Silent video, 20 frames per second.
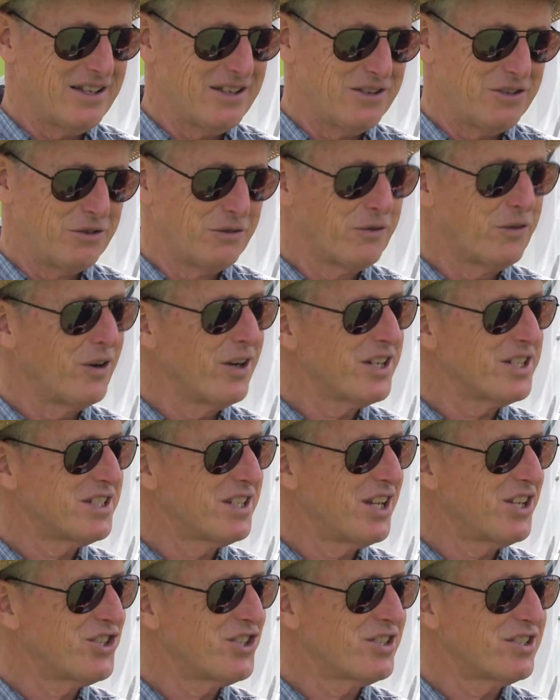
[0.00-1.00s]
You furnish
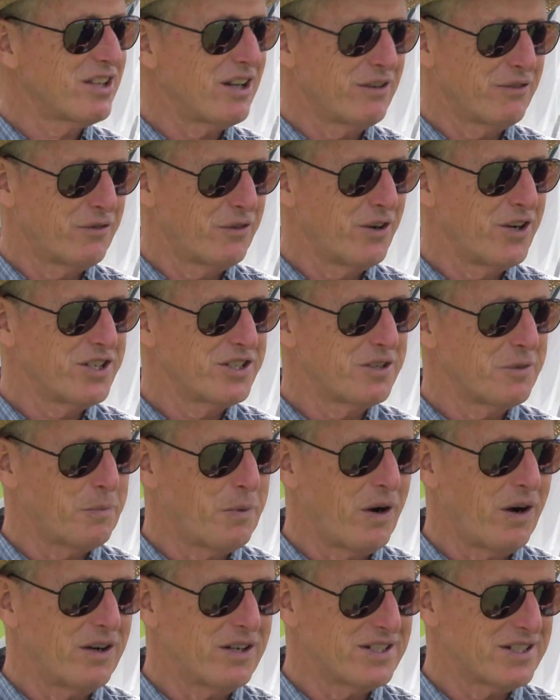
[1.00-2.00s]
the engines, I'll furnish the
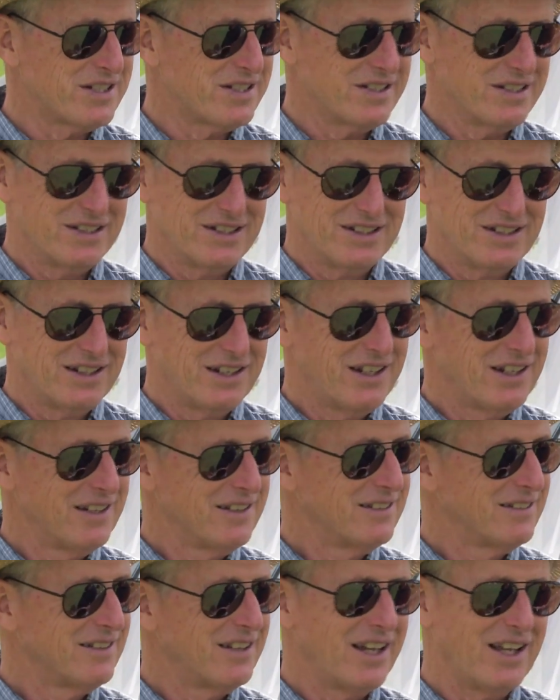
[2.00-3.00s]
parts.
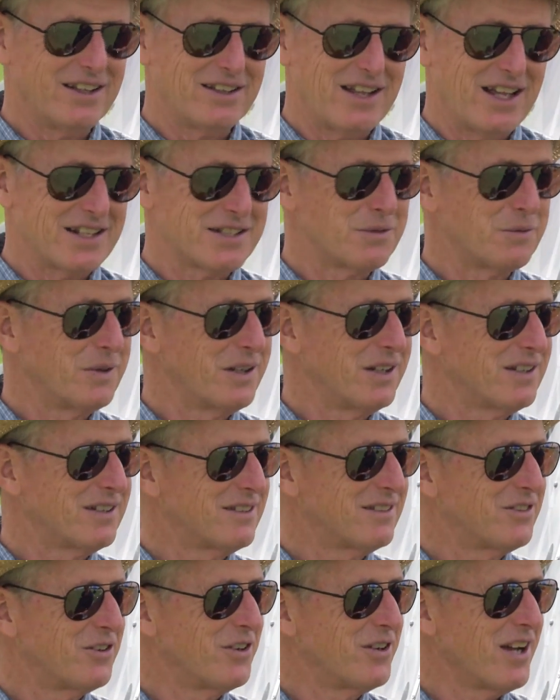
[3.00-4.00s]
And that's what it
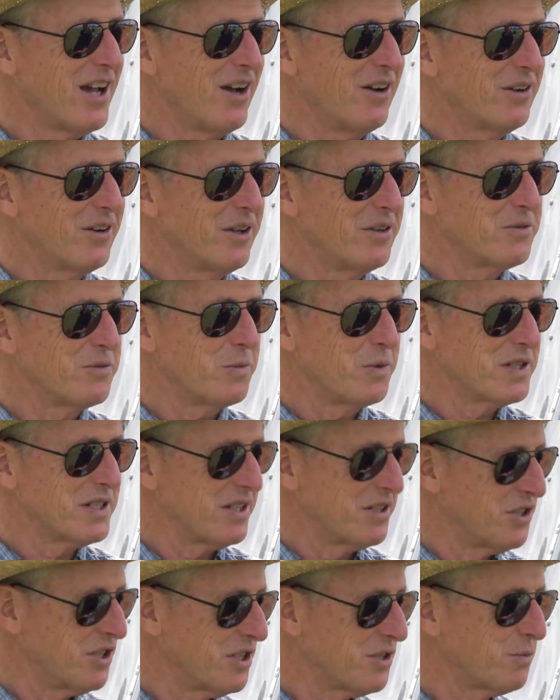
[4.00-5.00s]
turned out. It
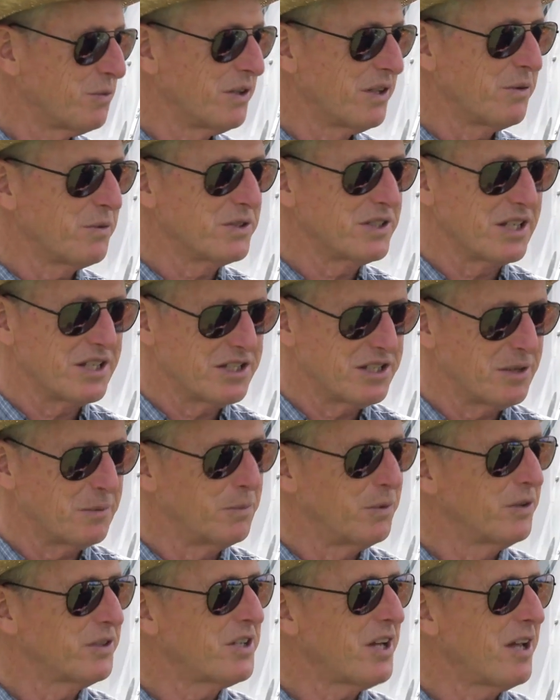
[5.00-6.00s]
wasn't this one, it was a
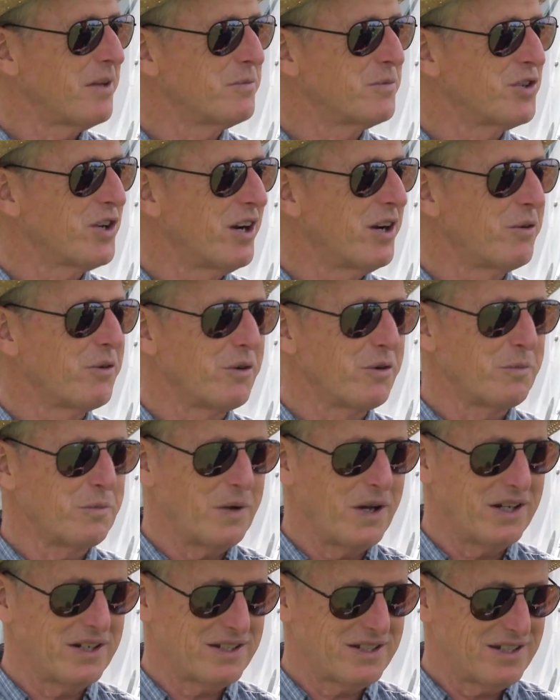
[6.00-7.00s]
simple type gyro,
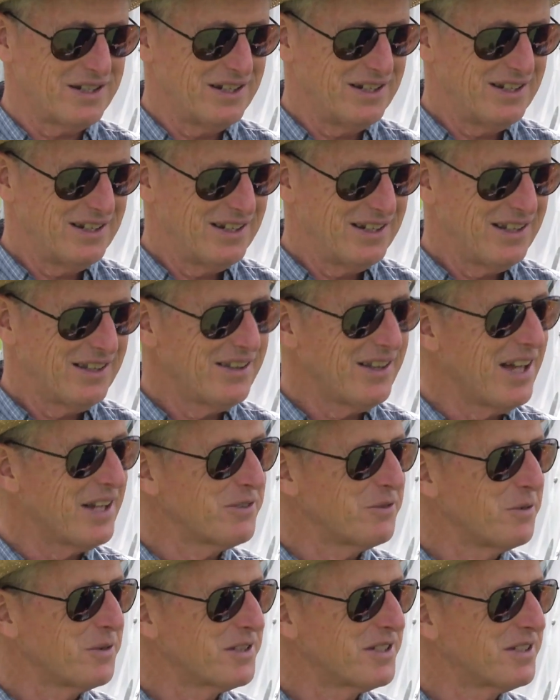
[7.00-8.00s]
but that
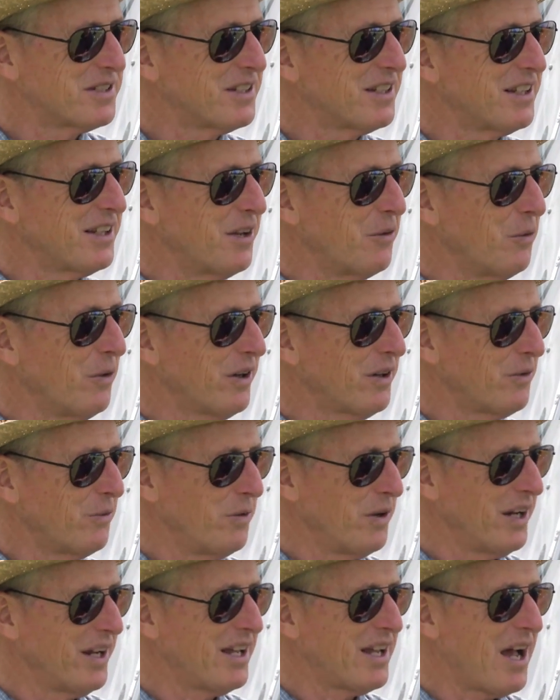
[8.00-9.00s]
was what
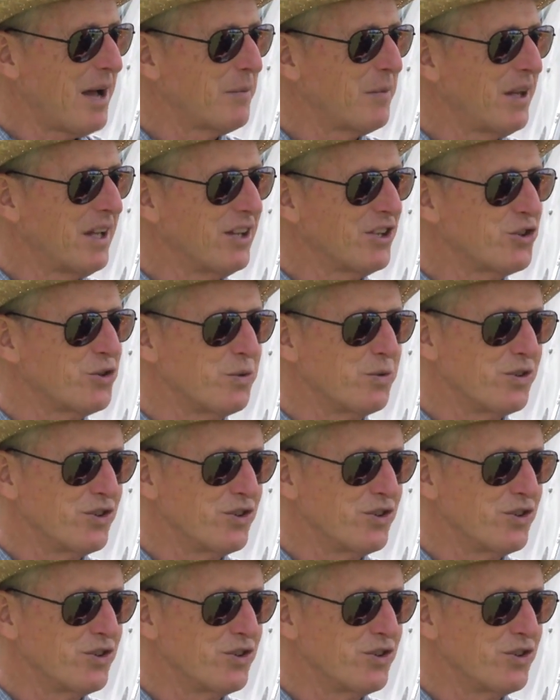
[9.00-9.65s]
really got me into